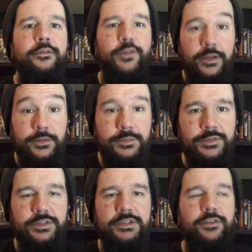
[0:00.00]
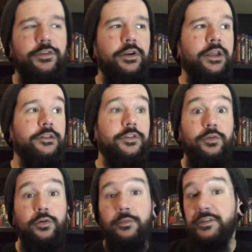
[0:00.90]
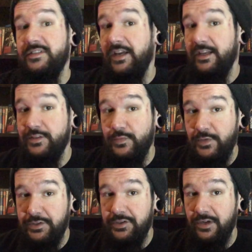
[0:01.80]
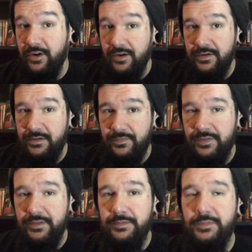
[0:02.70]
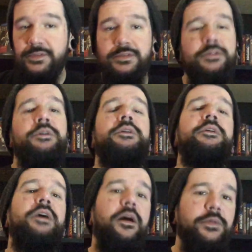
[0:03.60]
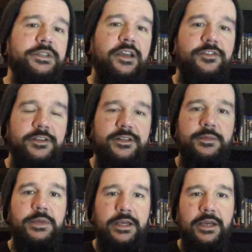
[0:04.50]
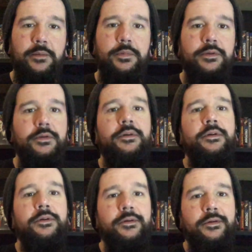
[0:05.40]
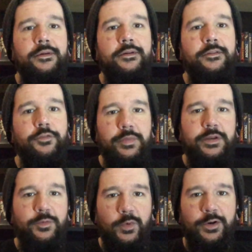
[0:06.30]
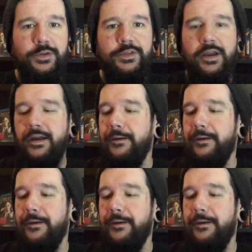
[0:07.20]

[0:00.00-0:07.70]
films, if you're into Corman science fiction horror films, I would definitely pick up Forbidden World.